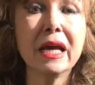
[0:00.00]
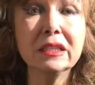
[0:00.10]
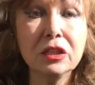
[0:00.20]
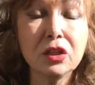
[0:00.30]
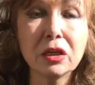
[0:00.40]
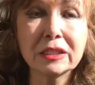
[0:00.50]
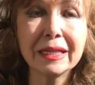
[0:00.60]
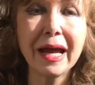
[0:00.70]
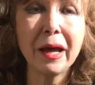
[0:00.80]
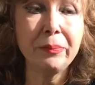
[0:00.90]
and it doesn't
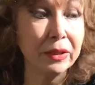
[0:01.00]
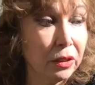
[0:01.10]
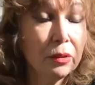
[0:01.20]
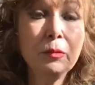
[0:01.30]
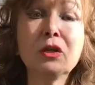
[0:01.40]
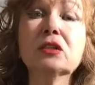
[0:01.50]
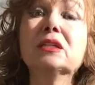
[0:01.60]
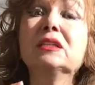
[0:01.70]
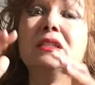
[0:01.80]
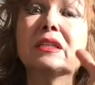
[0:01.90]
happen because
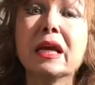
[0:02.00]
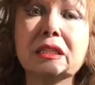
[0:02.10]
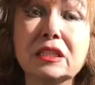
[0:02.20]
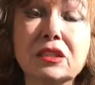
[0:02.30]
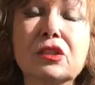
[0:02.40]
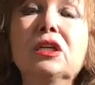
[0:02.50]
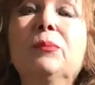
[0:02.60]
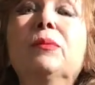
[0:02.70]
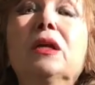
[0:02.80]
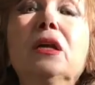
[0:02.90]
it is
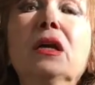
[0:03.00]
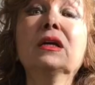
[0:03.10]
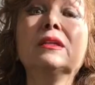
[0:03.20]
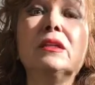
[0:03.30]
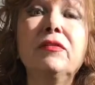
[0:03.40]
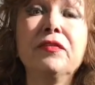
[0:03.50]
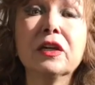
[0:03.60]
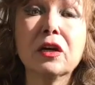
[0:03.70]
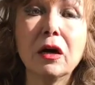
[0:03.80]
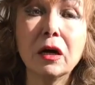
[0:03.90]
extremely
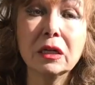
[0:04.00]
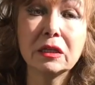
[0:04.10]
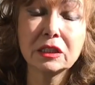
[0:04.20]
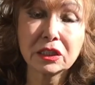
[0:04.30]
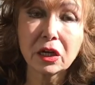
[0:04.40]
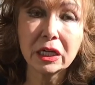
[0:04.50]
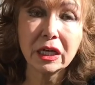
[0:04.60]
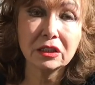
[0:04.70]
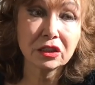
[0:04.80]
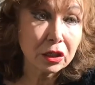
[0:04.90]
difficult
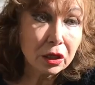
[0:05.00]
science.